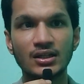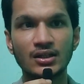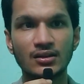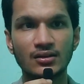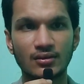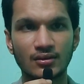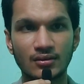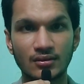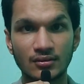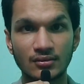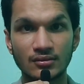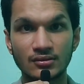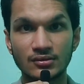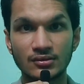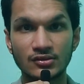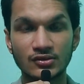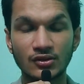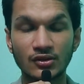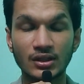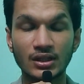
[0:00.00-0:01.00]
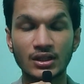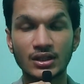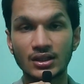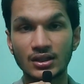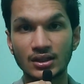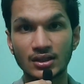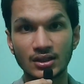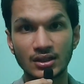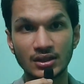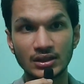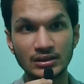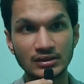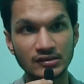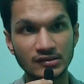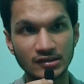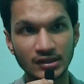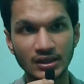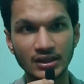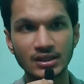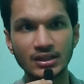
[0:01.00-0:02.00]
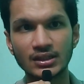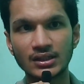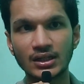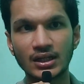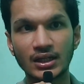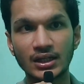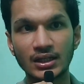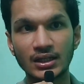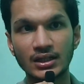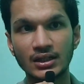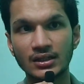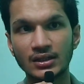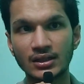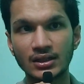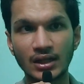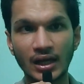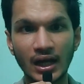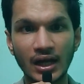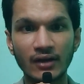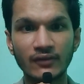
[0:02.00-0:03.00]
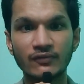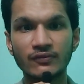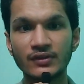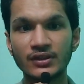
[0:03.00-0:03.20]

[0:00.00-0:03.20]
Inside I have